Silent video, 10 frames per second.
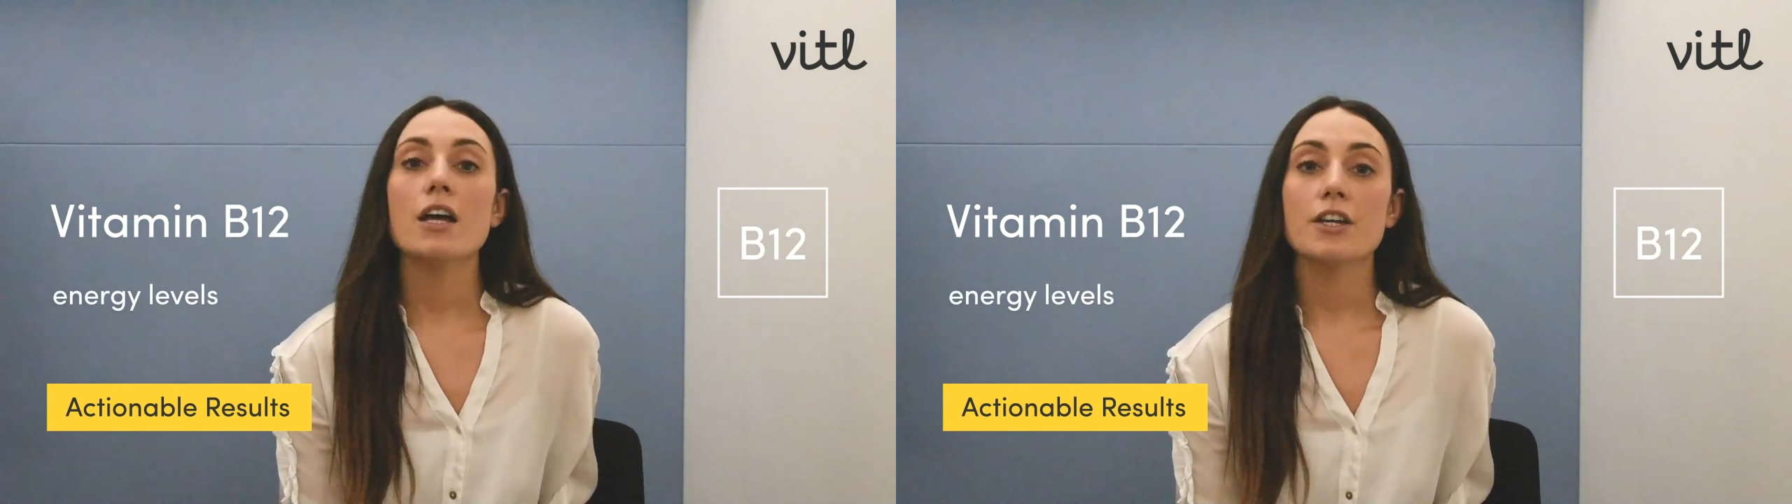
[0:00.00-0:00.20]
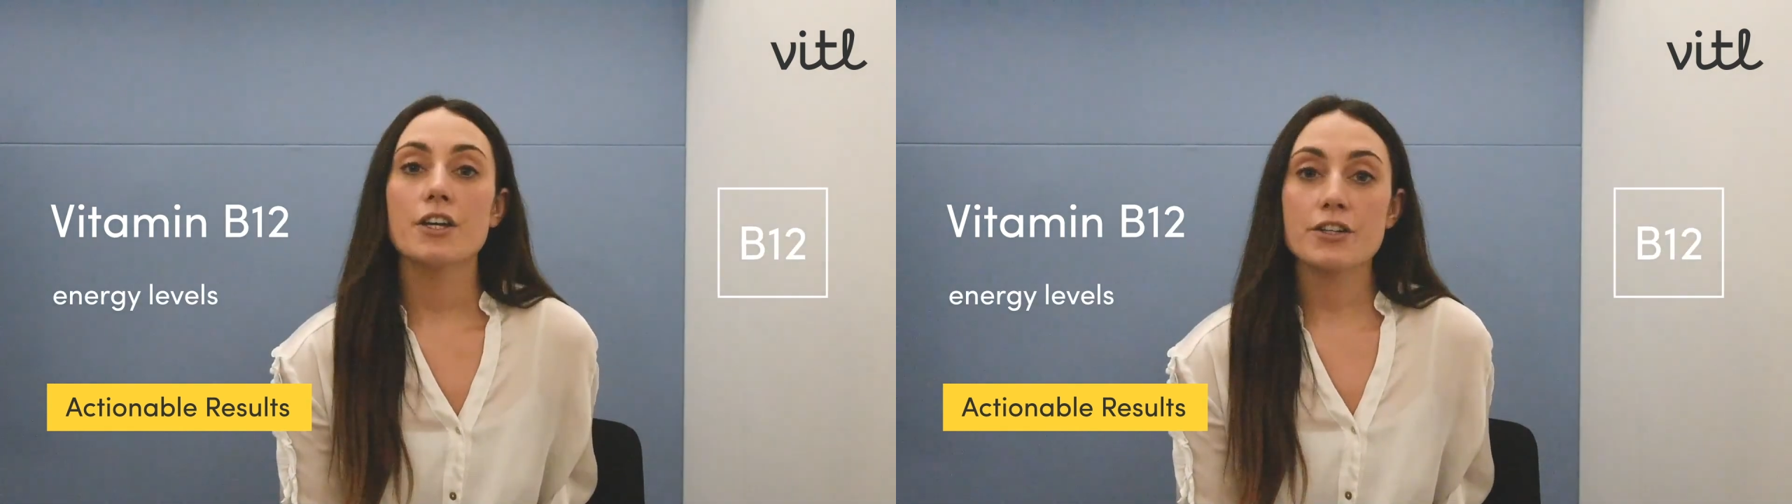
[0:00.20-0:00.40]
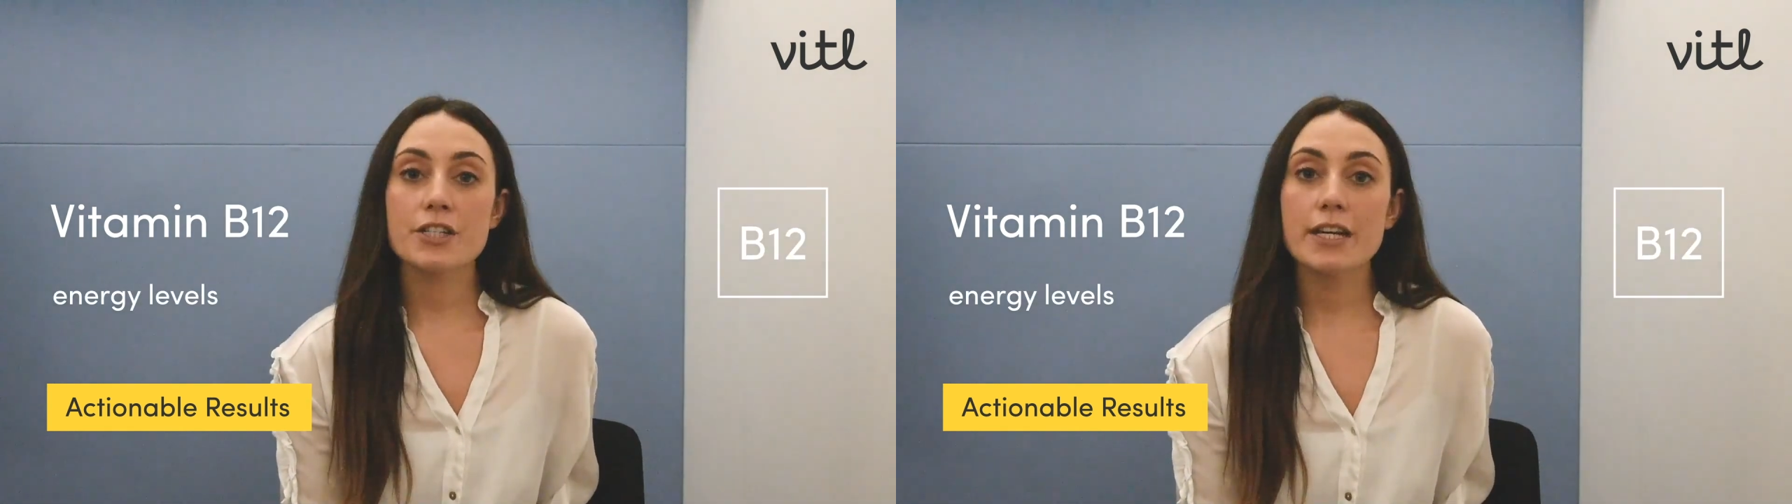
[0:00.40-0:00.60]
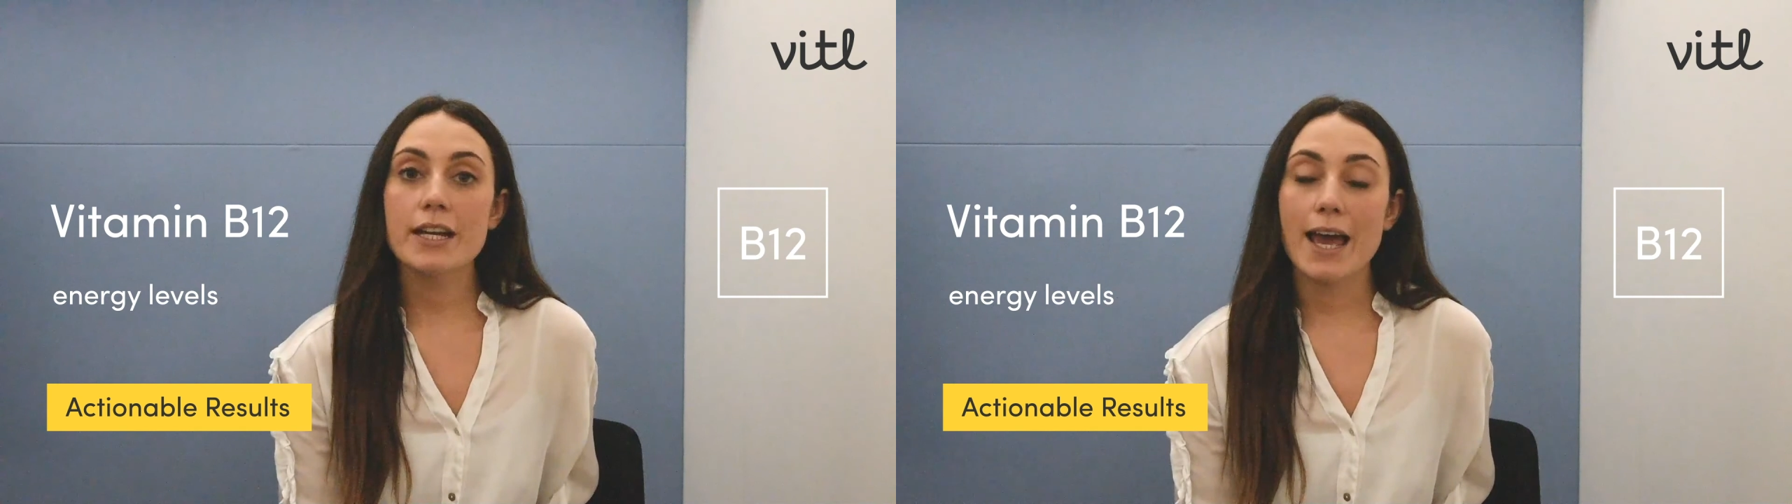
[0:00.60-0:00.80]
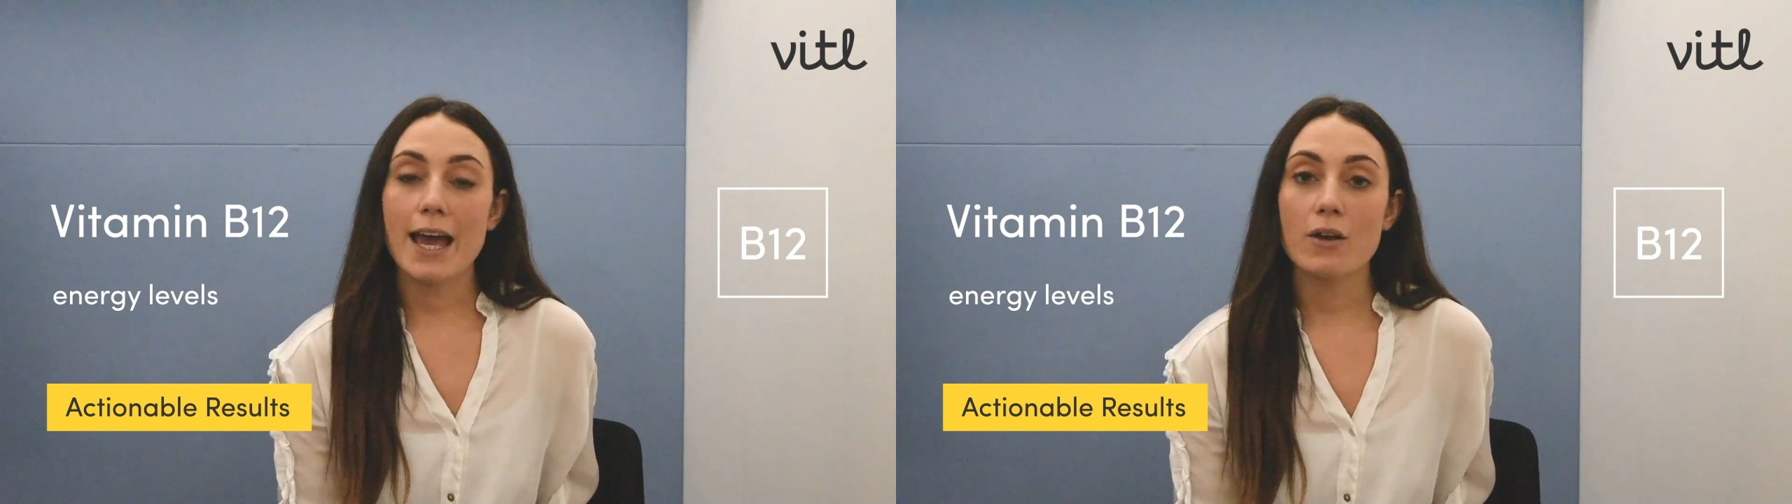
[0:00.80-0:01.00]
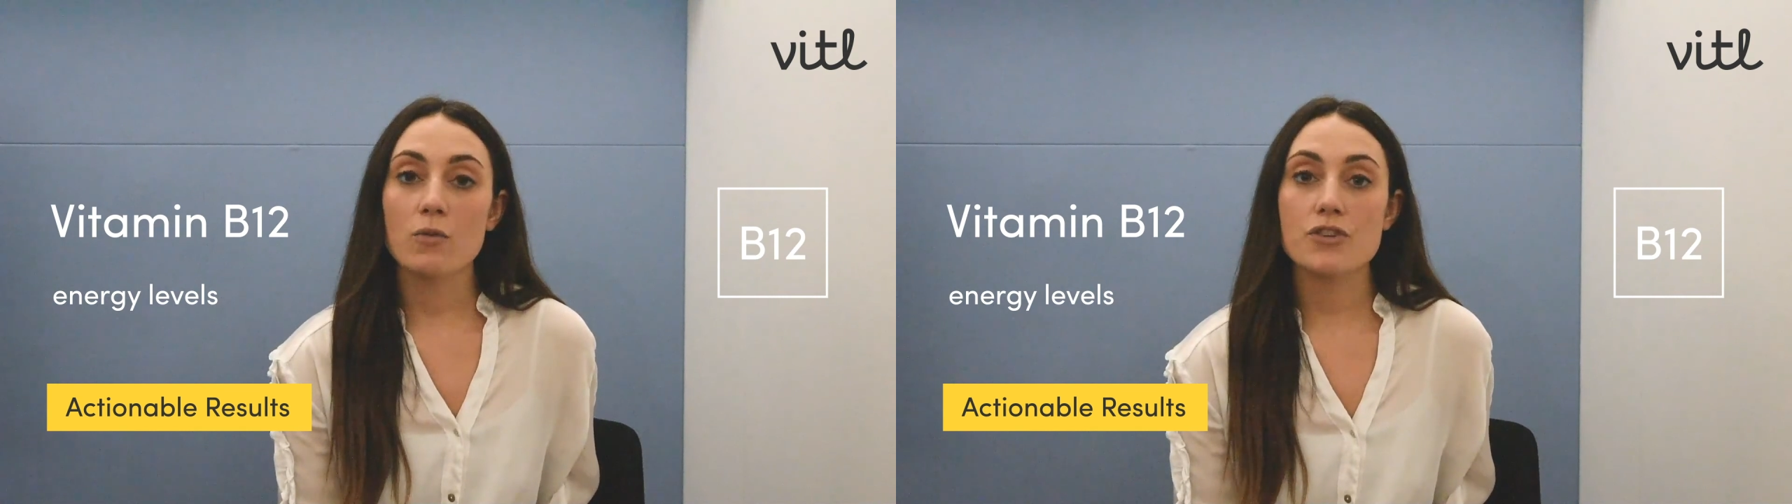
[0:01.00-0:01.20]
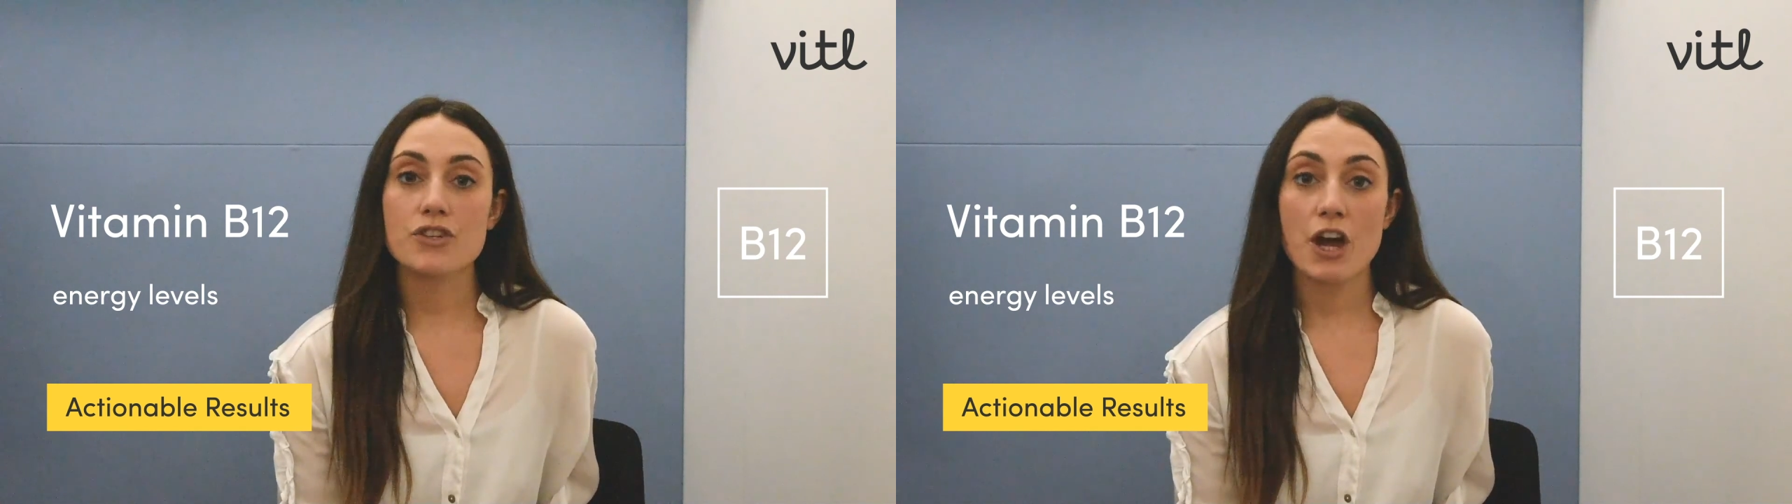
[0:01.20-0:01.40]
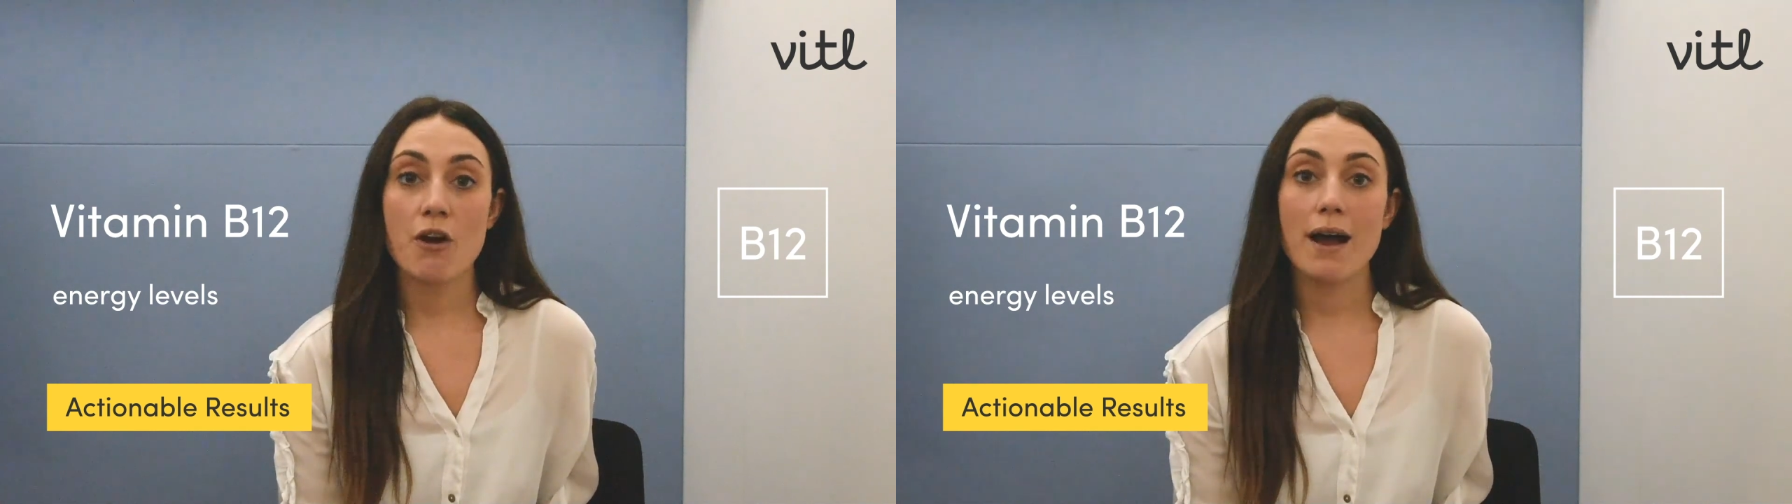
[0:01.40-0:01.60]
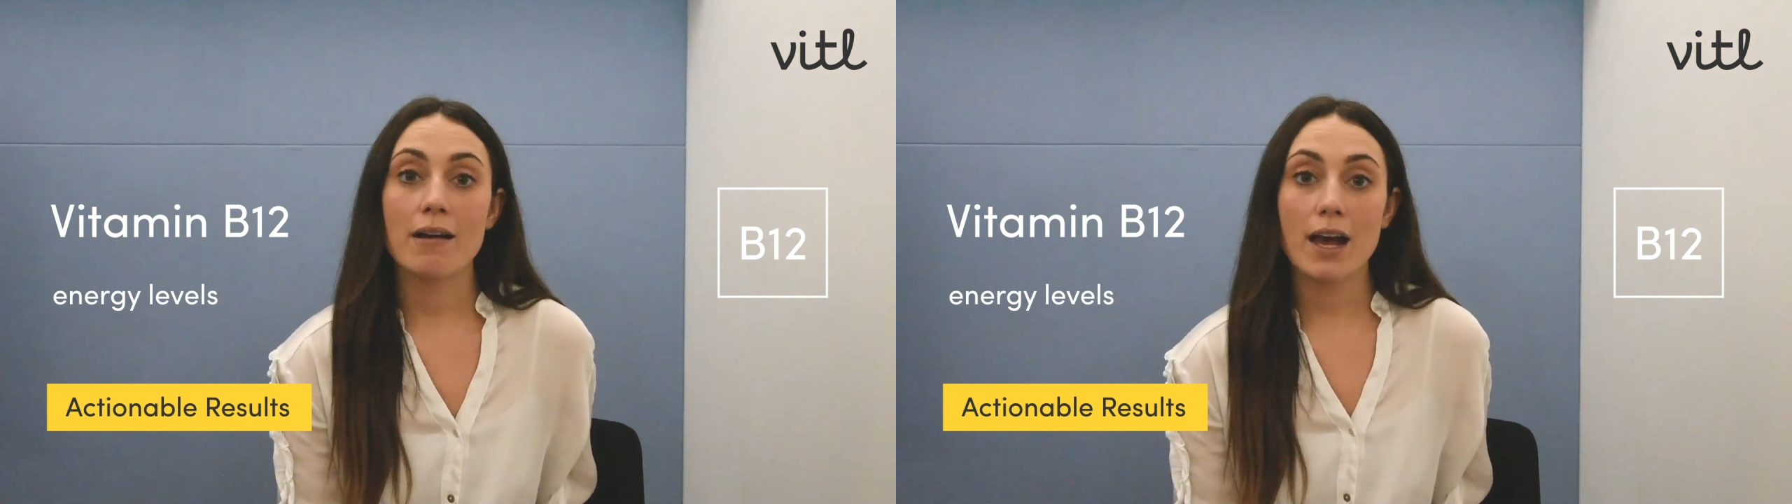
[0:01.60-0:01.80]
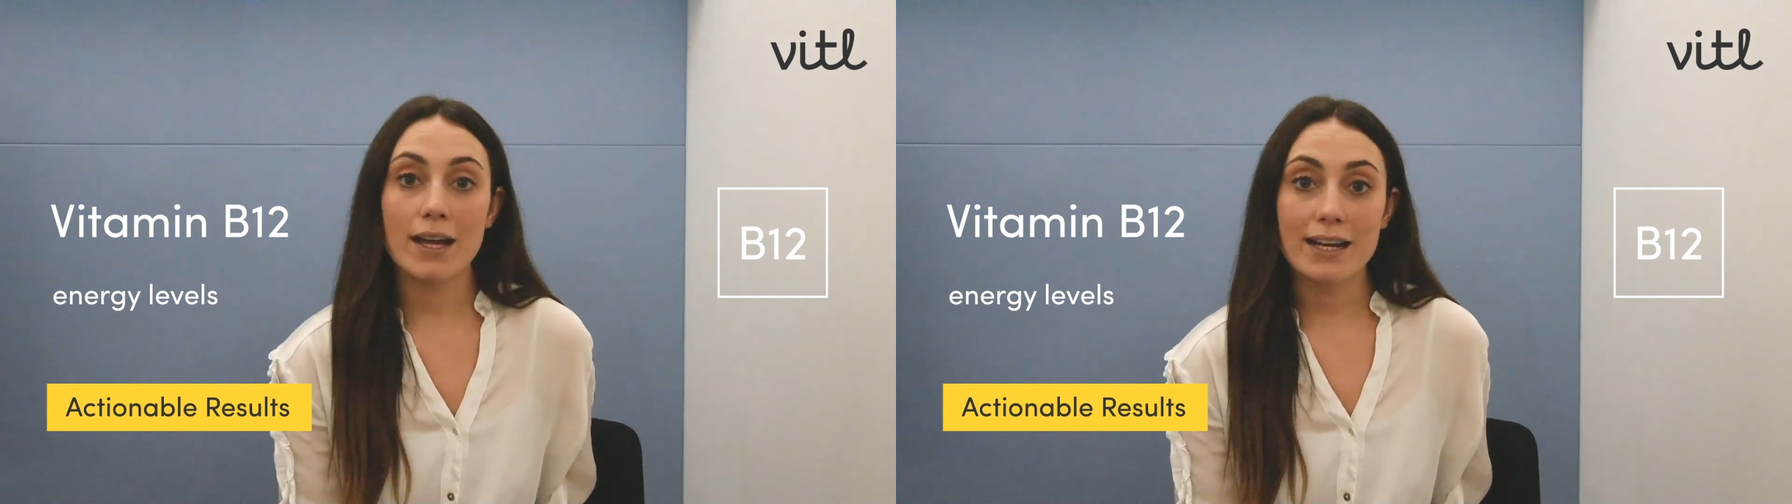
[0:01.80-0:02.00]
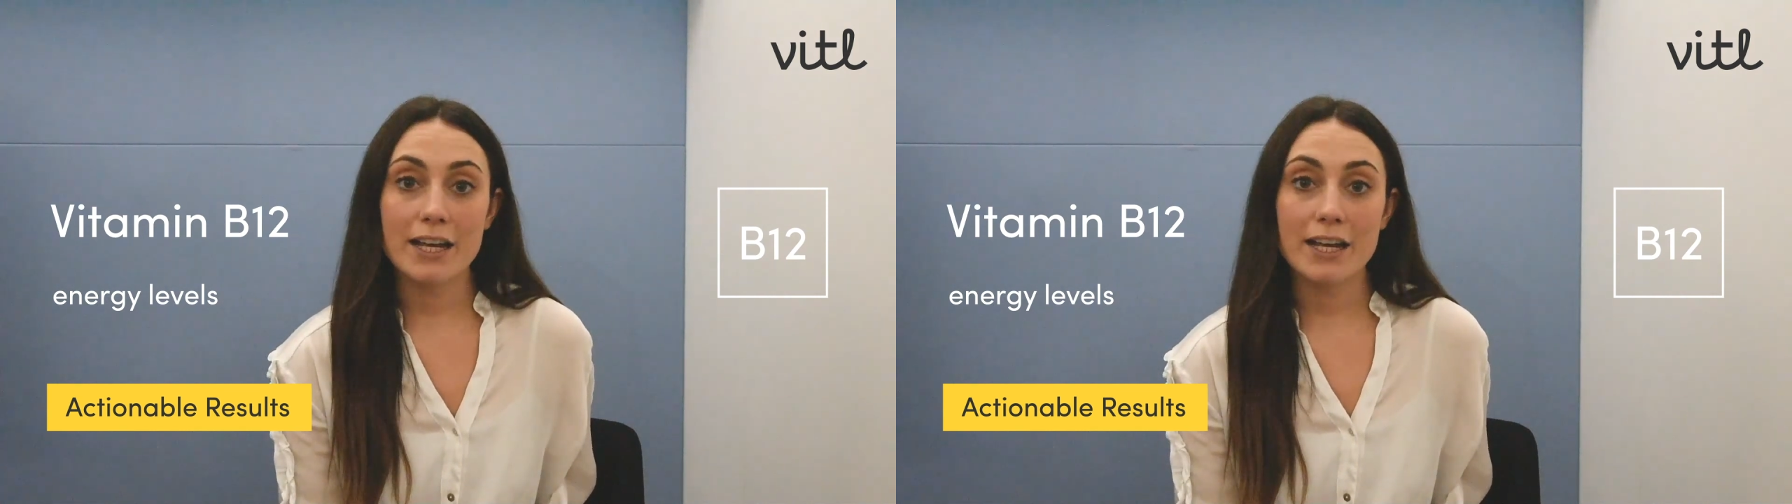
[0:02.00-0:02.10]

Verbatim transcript: Your DNA will show how likely